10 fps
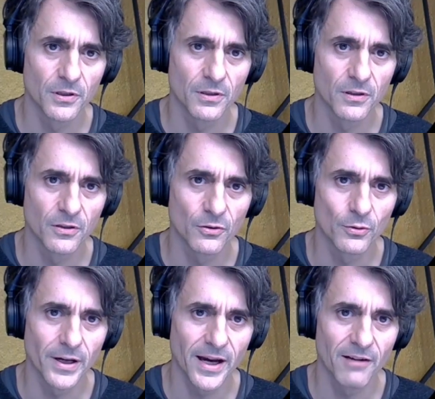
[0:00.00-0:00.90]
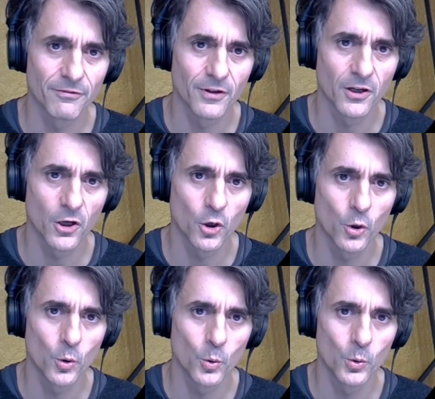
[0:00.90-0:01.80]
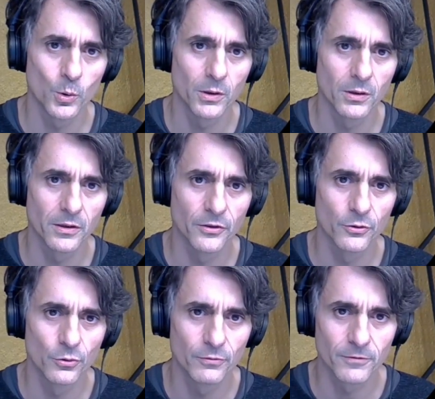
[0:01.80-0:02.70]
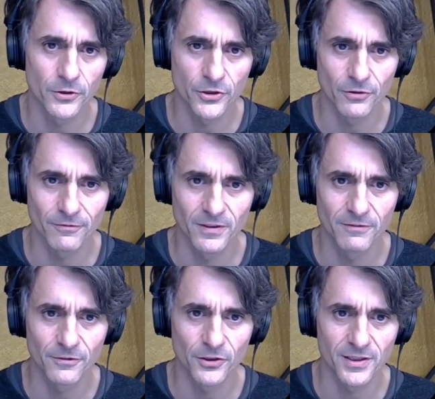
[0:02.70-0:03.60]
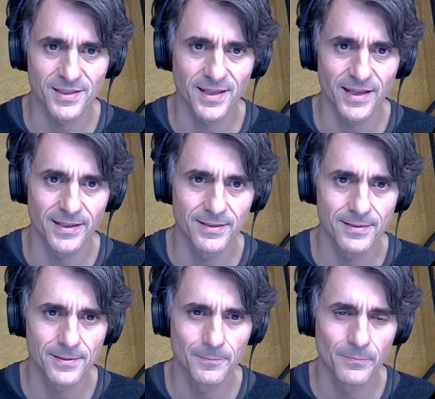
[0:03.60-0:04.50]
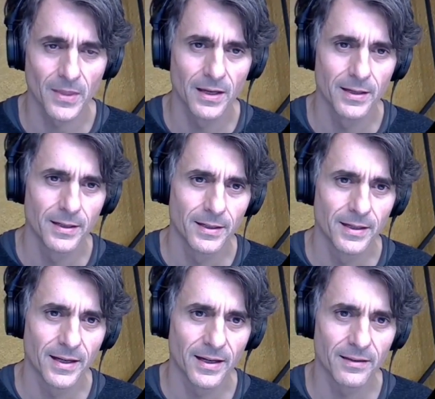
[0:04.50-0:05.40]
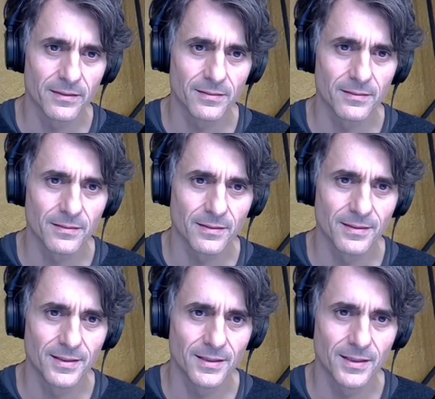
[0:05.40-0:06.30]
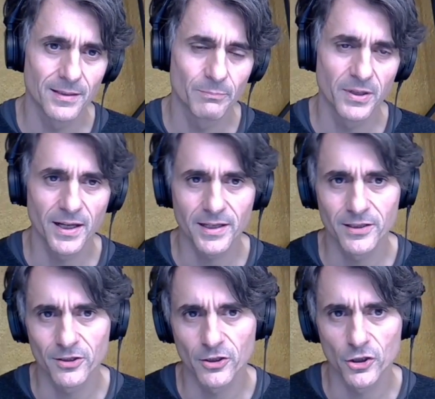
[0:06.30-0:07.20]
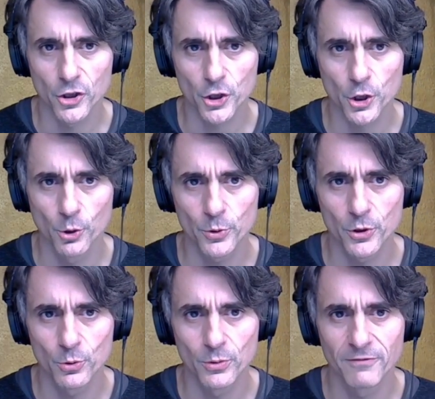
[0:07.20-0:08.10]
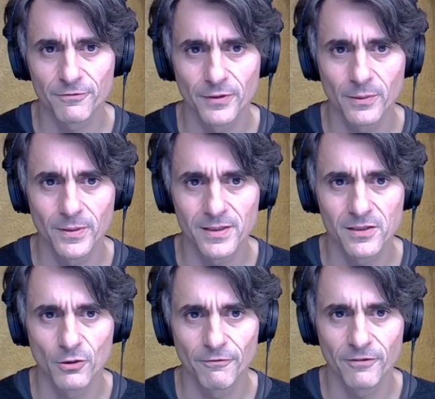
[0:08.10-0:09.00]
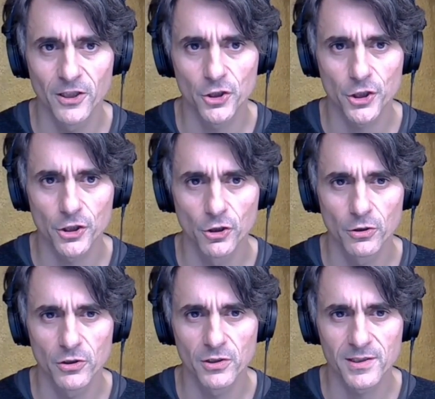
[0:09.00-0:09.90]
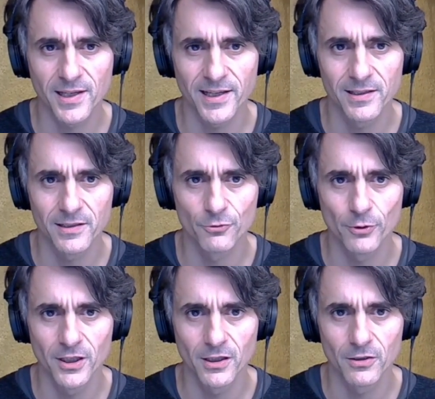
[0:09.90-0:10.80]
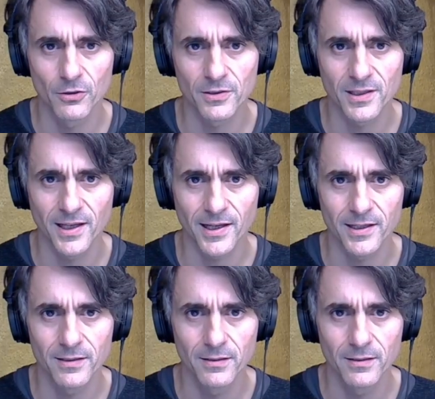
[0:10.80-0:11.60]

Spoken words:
you have a whole universe of different scales. And the plugin shows you the frequency of each scale degree in your scale